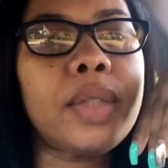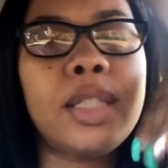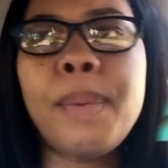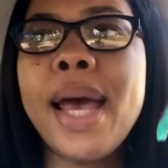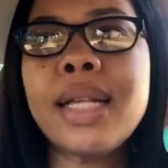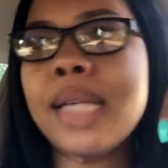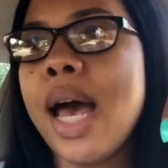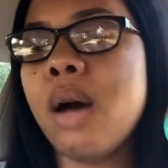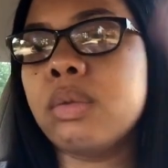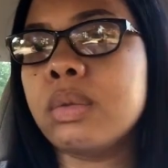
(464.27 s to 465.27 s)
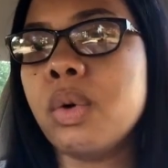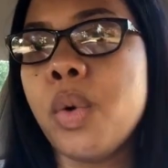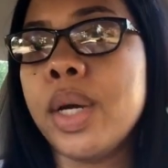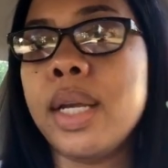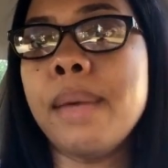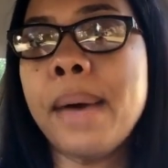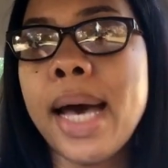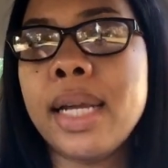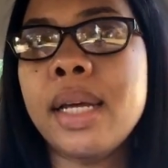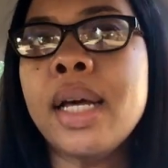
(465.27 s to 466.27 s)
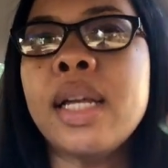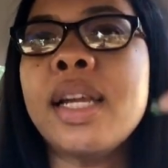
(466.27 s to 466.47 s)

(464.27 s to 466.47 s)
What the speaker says: spaz out on anybody.